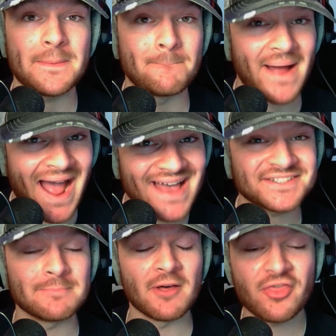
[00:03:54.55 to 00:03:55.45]
the
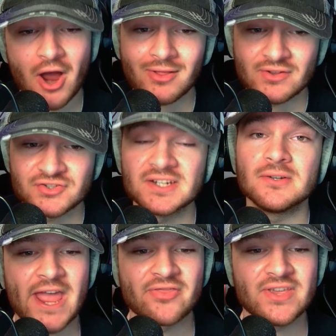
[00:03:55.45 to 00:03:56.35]
Basque
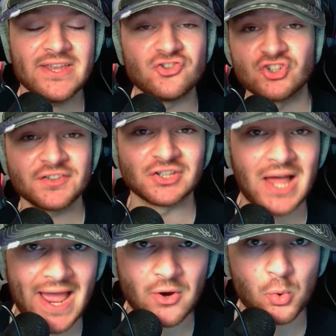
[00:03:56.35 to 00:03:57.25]
mythology, and the
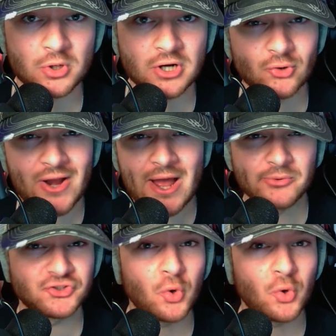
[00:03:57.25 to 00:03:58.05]
Jentilak were around